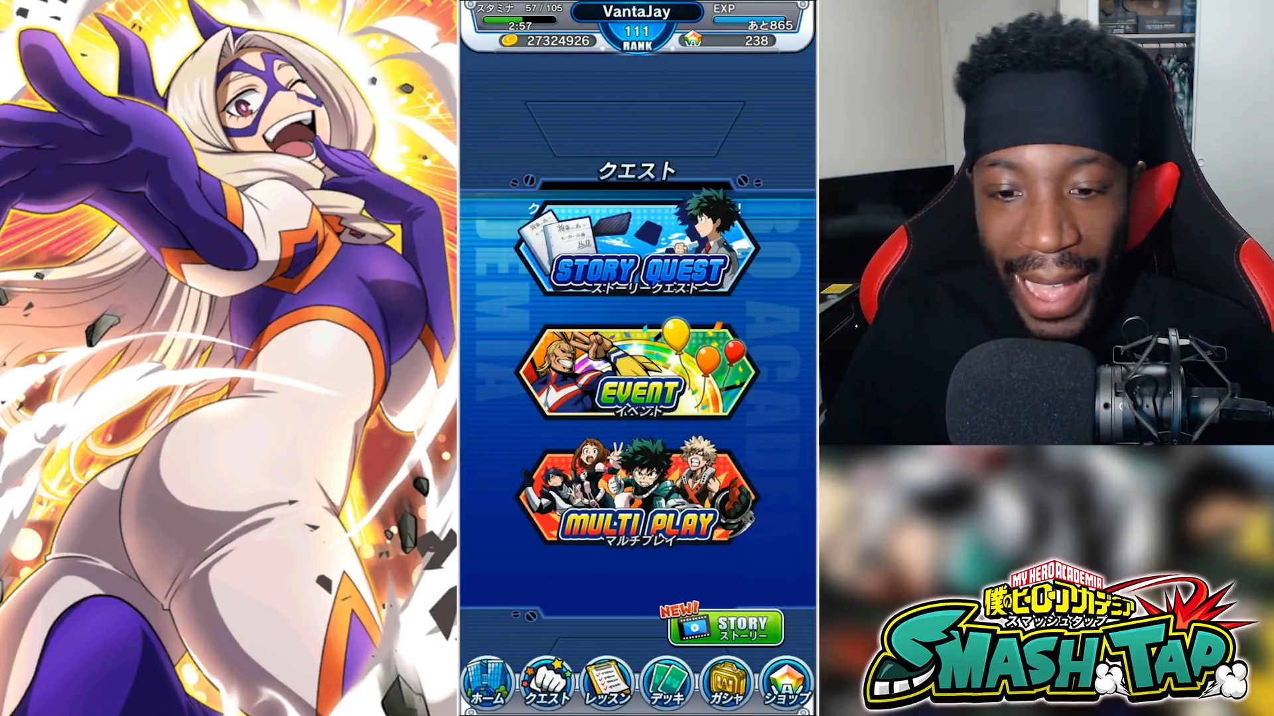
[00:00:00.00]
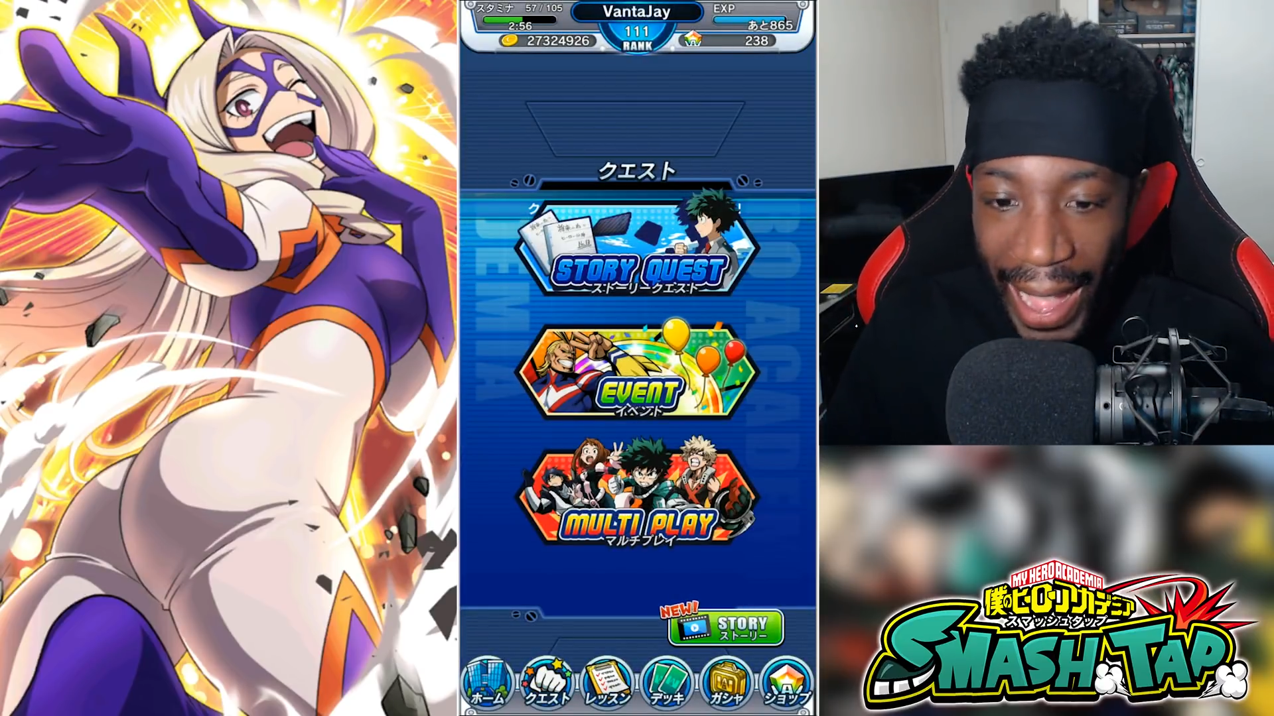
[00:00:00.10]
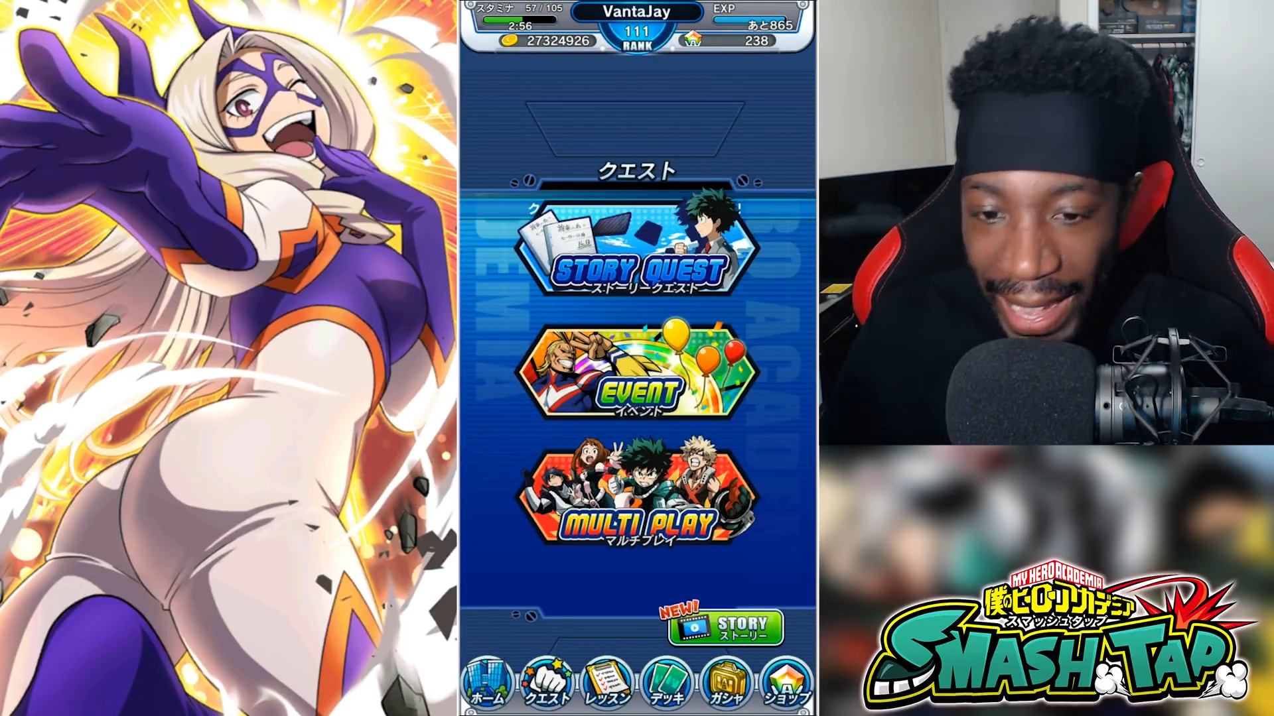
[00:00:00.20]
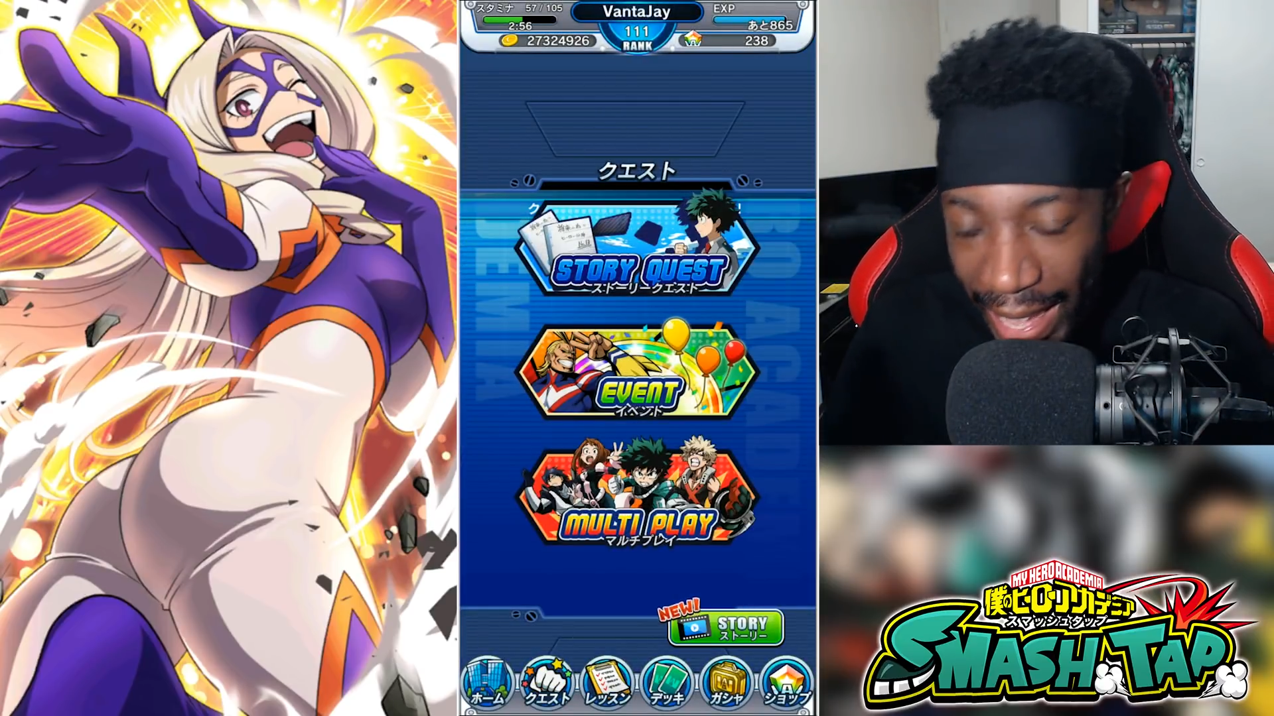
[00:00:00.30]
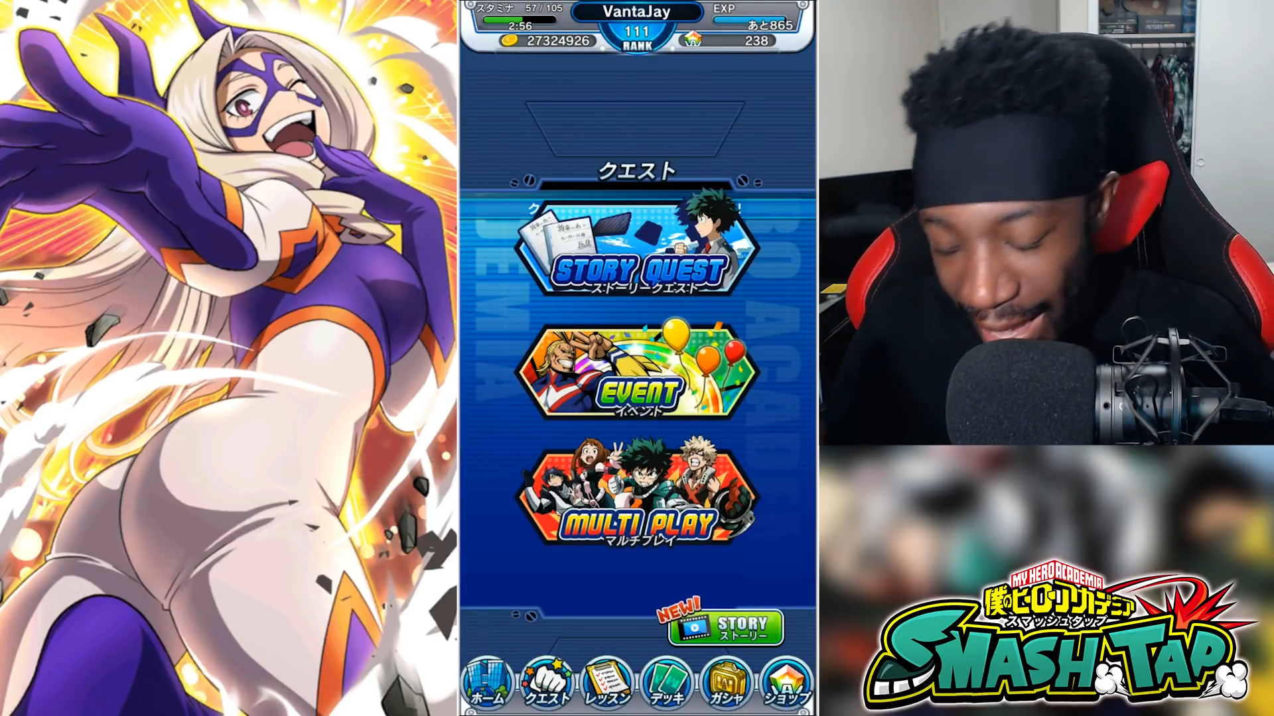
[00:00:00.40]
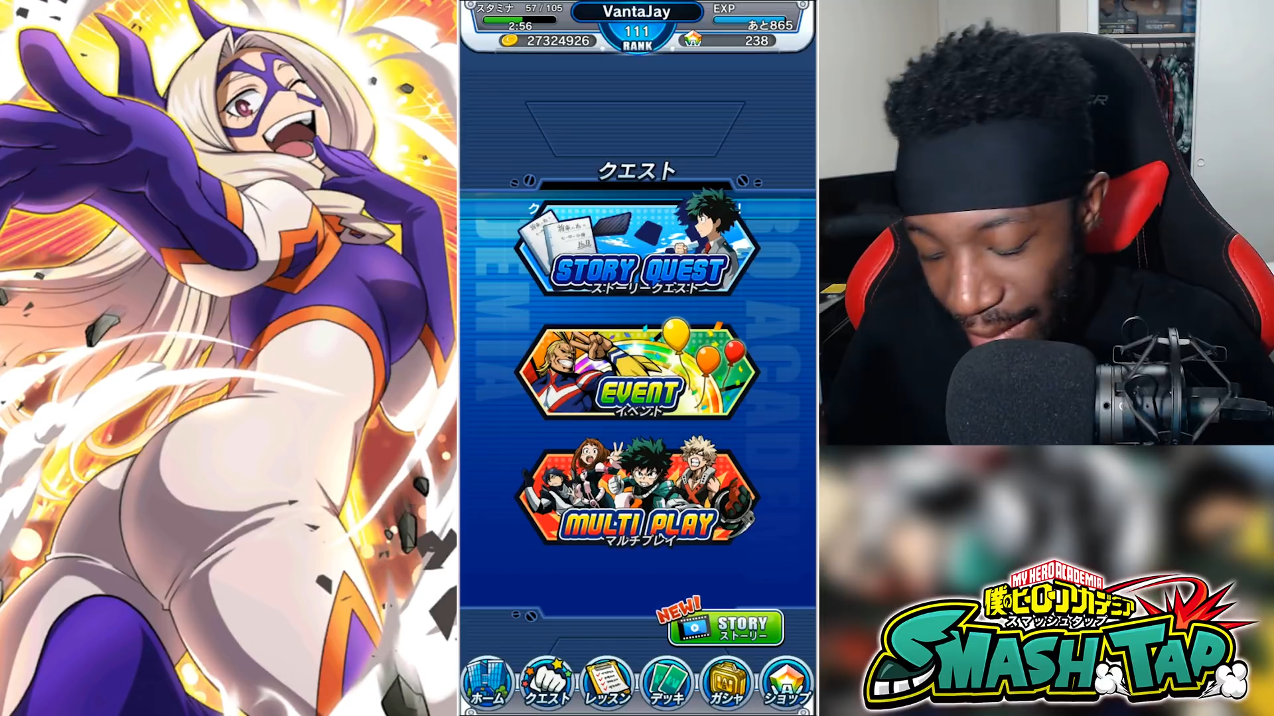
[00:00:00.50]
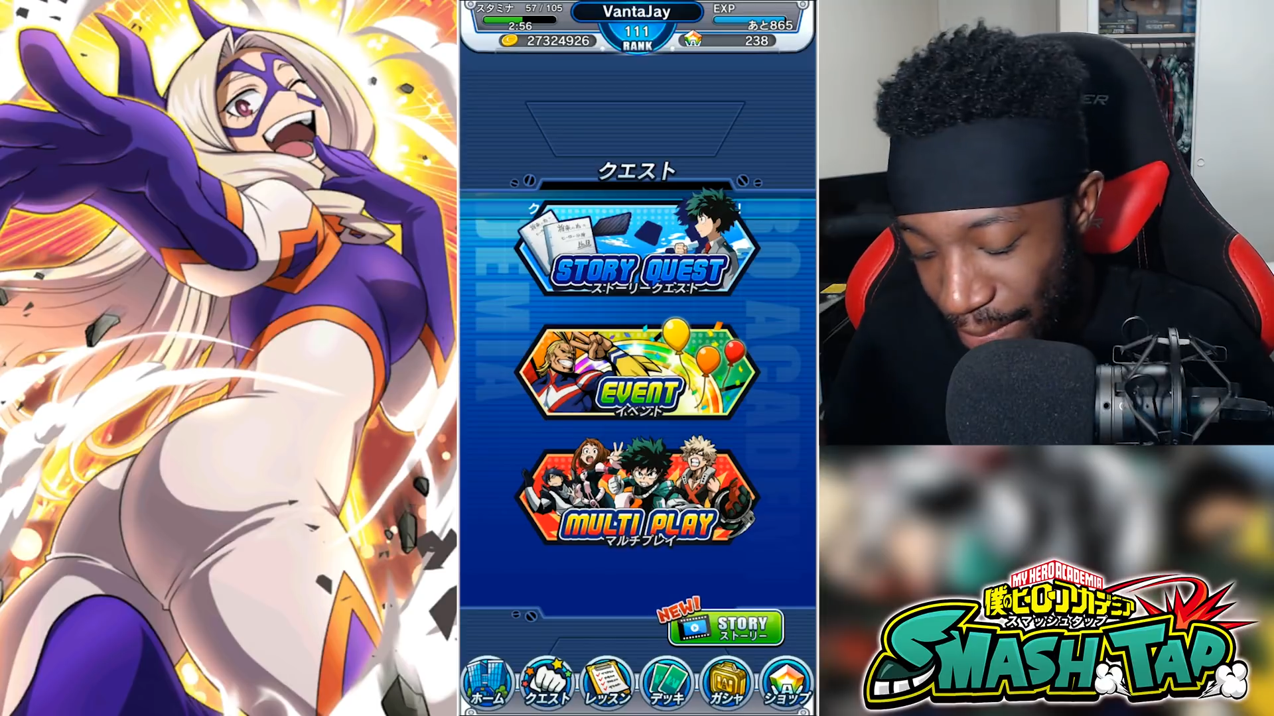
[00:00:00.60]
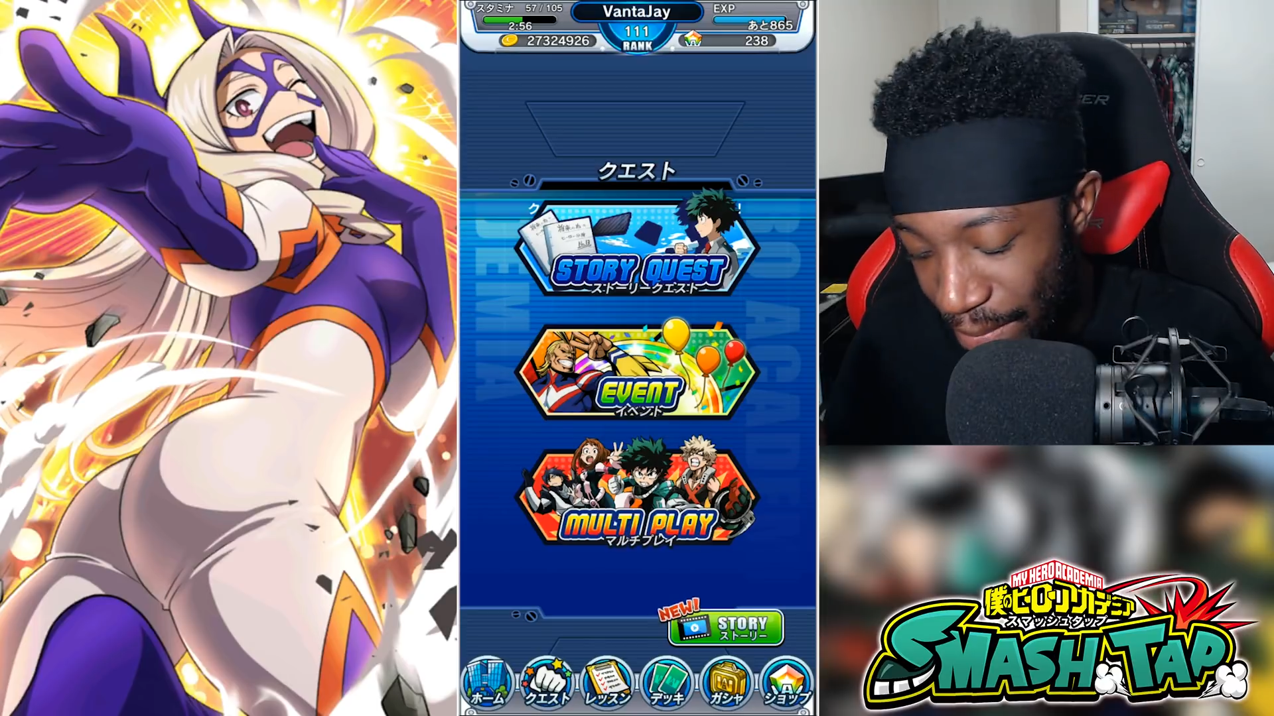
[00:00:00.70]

I get